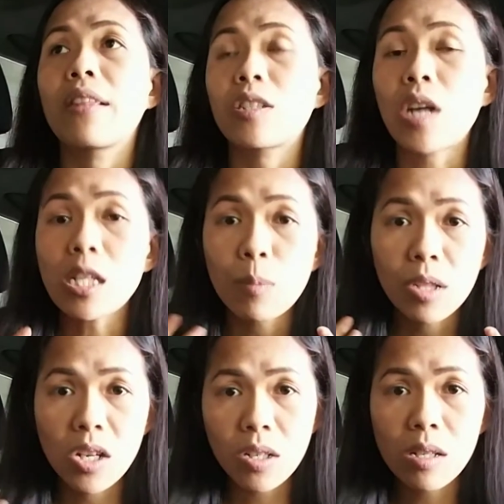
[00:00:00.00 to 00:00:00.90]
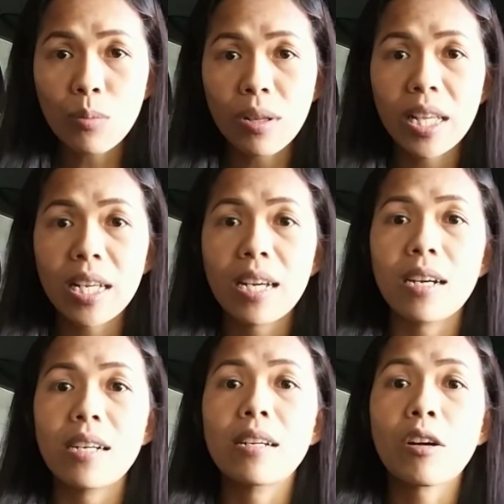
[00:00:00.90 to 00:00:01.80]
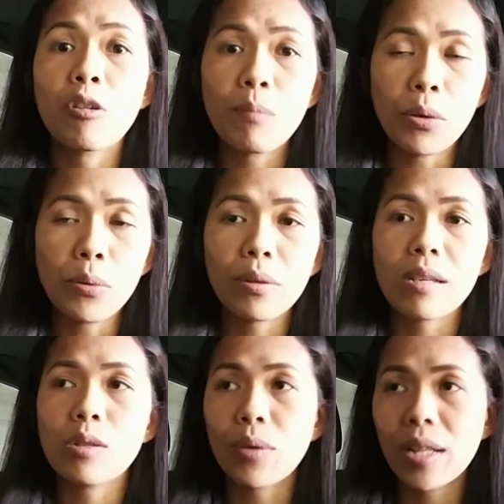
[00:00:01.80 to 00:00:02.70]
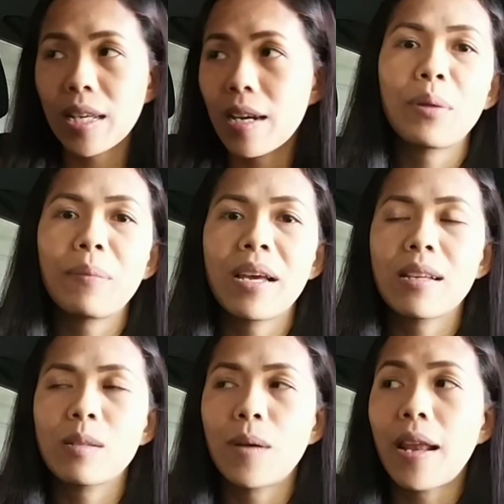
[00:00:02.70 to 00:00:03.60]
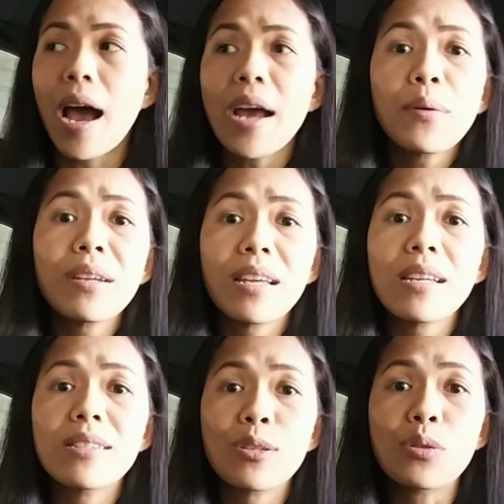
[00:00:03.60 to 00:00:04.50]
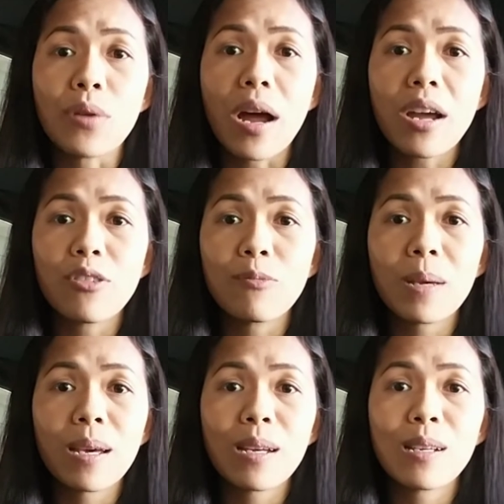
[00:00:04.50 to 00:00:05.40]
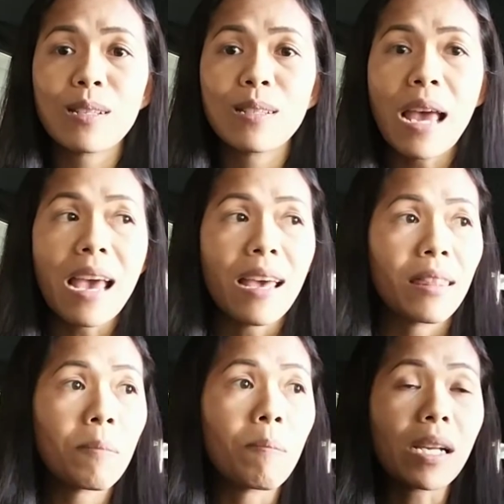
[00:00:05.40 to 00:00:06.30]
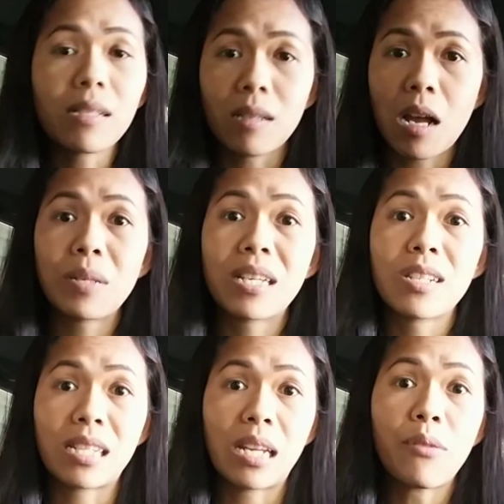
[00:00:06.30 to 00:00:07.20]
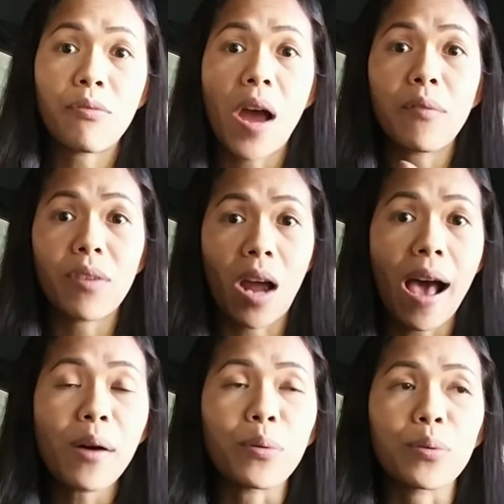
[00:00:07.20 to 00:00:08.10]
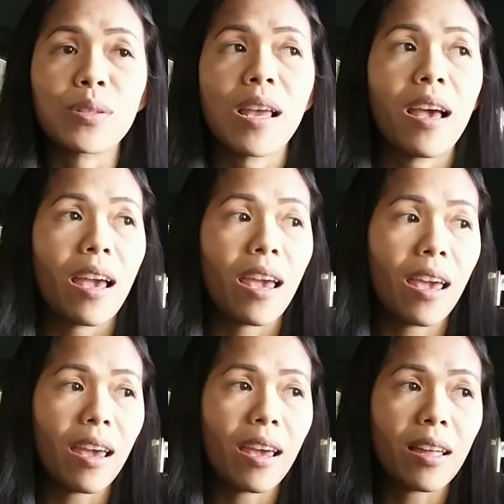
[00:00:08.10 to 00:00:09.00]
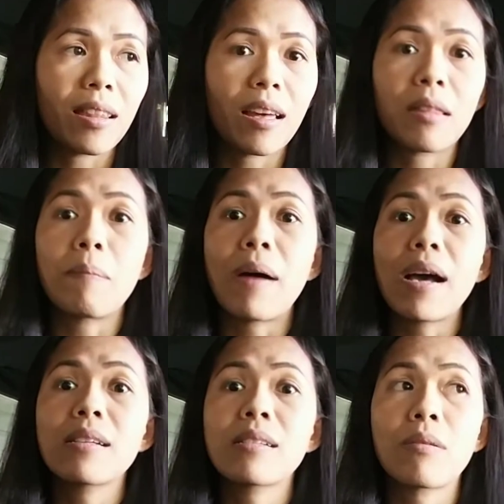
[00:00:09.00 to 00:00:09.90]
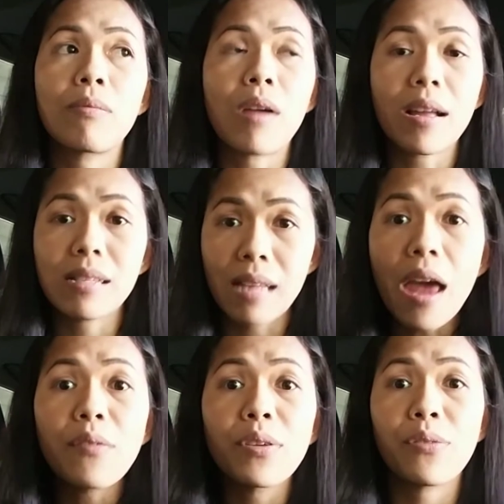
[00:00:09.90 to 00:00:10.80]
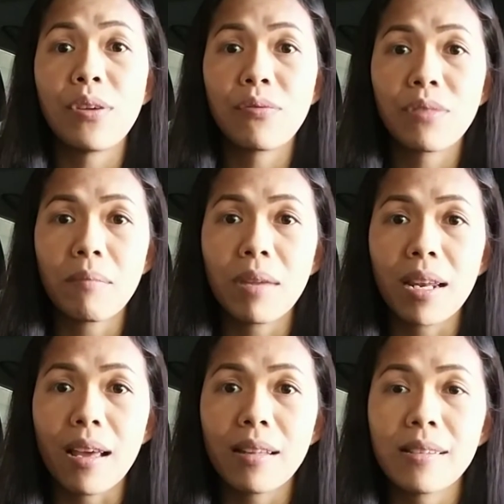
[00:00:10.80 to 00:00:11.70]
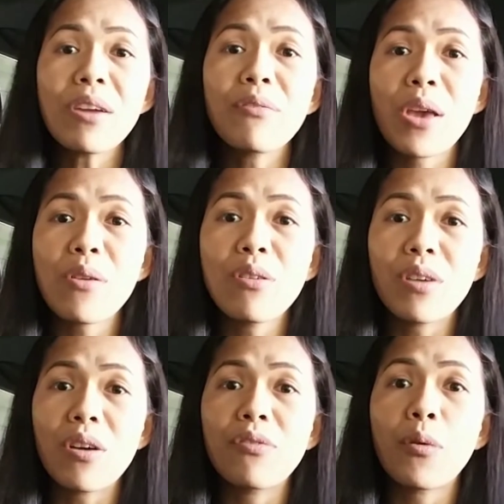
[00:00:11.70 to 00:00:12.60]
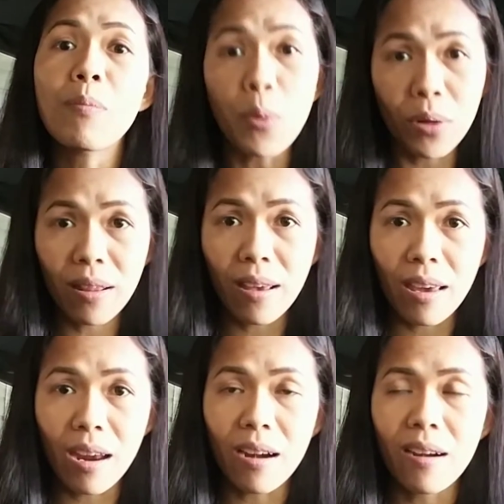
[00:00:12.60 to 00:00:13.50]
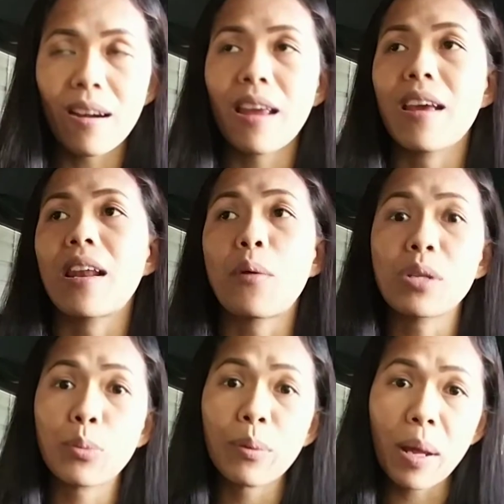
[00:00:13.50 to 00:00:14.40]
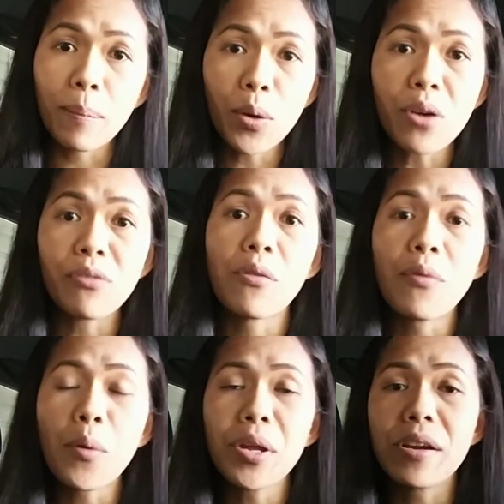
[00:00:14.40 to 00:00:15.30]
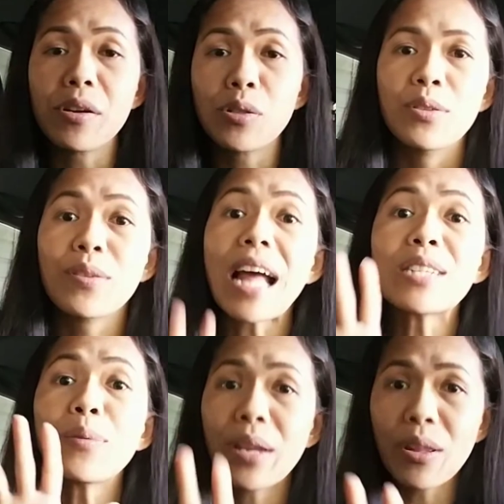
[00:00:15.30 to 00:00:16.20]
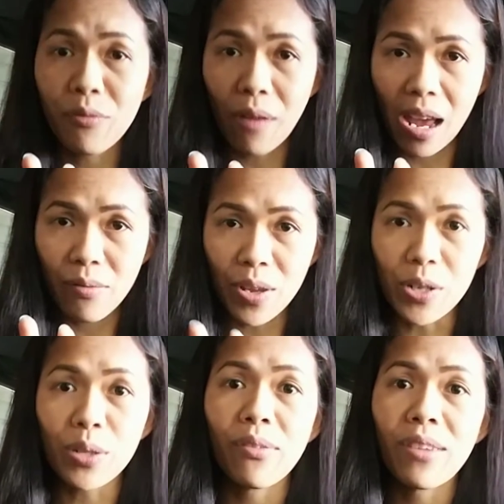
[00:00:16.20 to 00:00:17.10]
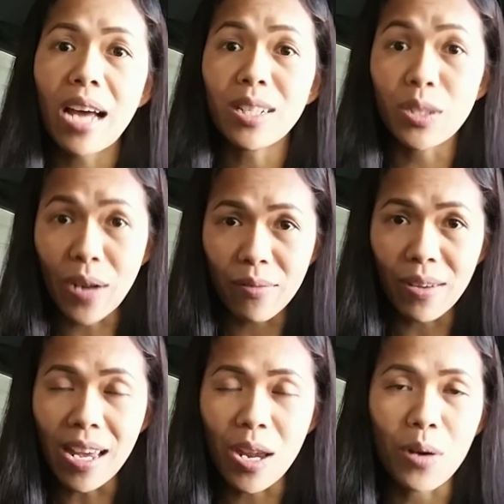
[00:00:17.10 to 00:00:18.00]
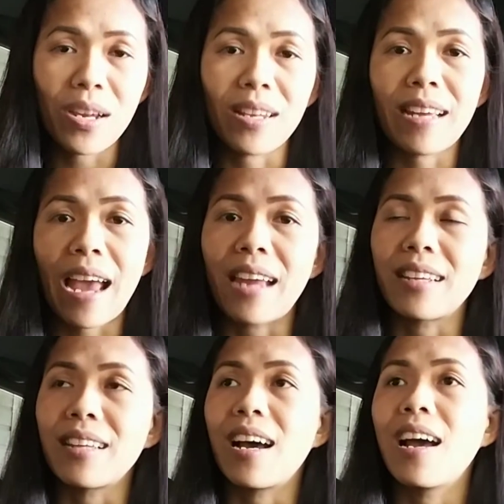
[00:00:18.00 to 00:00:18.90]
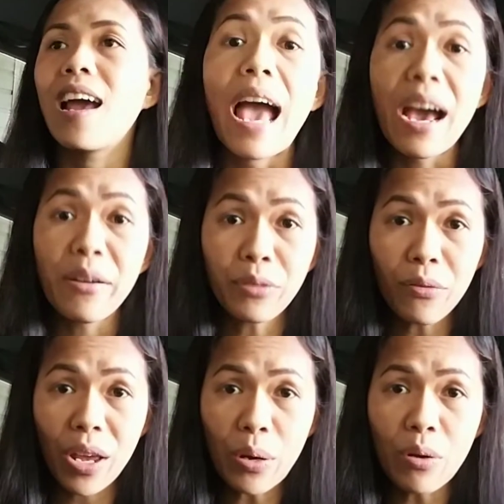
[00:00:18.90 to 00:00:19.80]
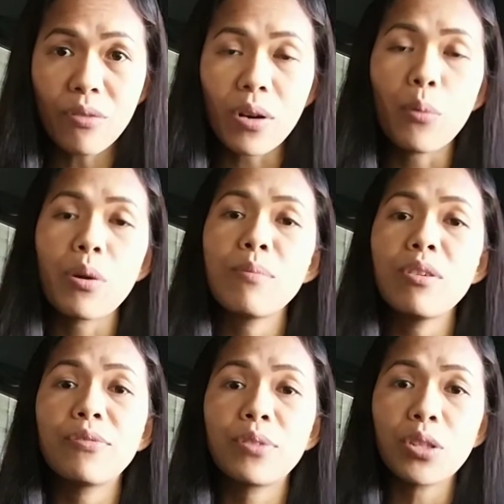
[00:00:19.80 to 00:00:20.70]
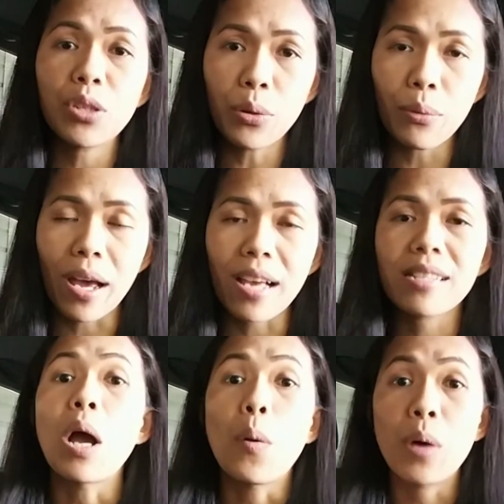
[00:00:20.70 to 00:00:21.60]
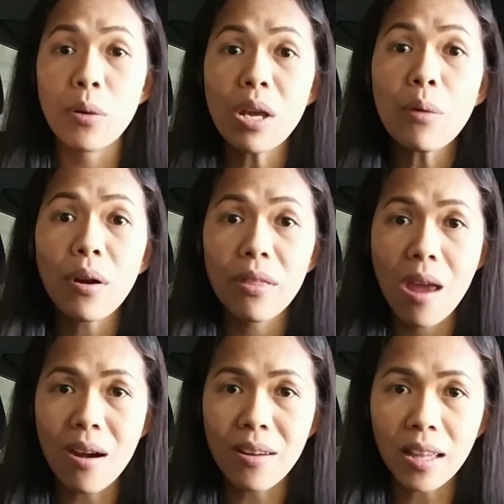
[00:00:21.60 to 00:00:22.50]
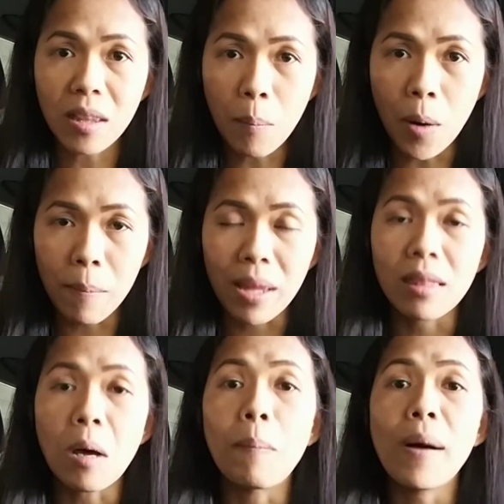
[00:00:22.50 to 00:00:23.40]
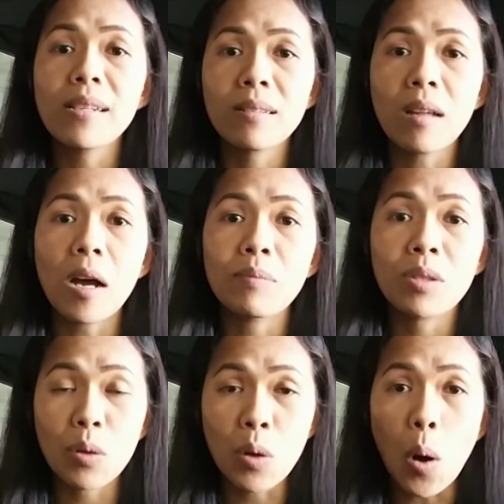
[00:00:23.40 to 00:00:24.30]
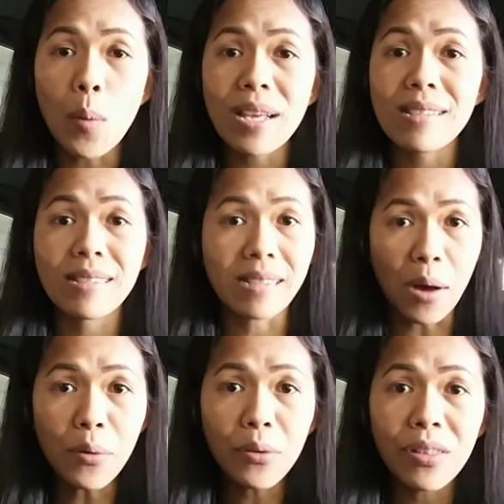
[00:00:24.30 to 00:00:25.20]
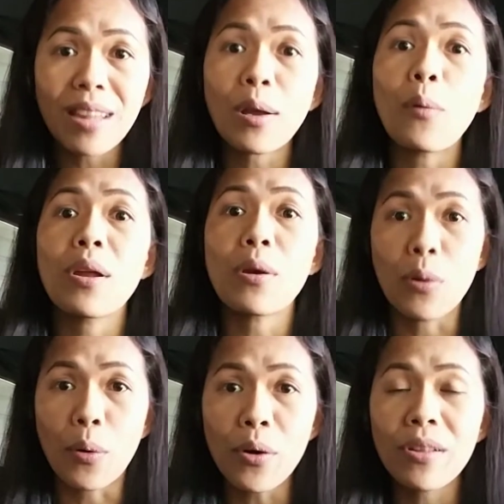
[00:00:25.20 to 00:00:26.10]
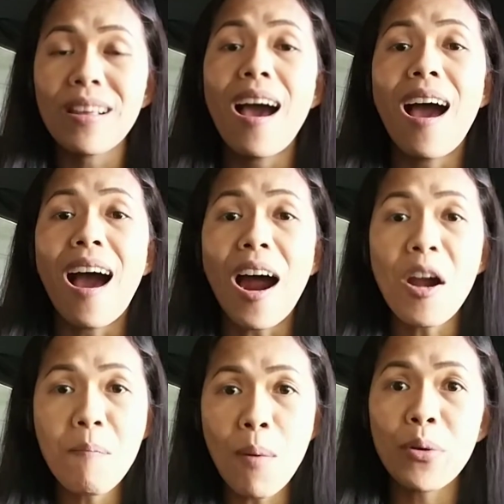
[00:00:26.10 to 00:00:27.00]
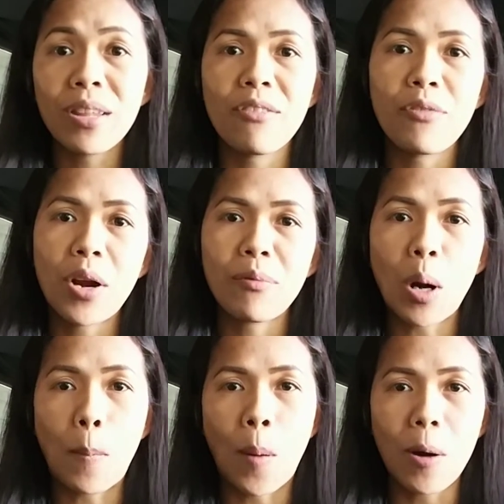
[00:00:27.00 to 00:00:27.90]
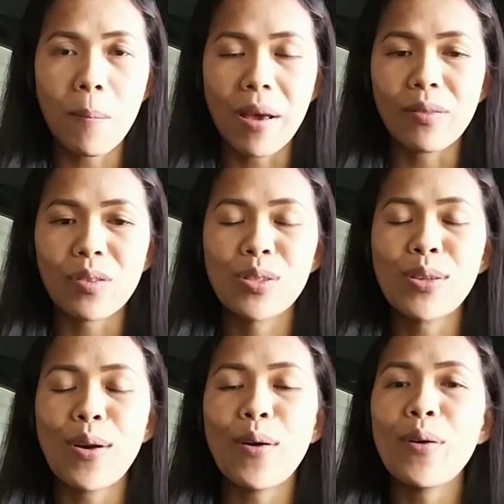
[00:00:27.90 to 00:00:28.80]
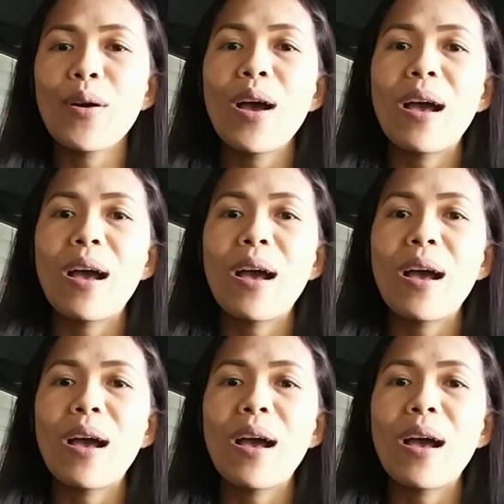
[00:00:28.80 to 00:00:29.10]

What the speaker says: the transportation is really good. The commute is really good. With my husband, I don't need to drive because the bus stop is just in front of our house, and the bus runs every 15 minutes. We were in Vancouver for more than a year, and I was with my employer for 4 years. So that's already 5 years of not driving here in Canada. After Vancouver, we moved to New West. When we were there in that apartment, the bus stops going south and going north are both in front of our apartment. So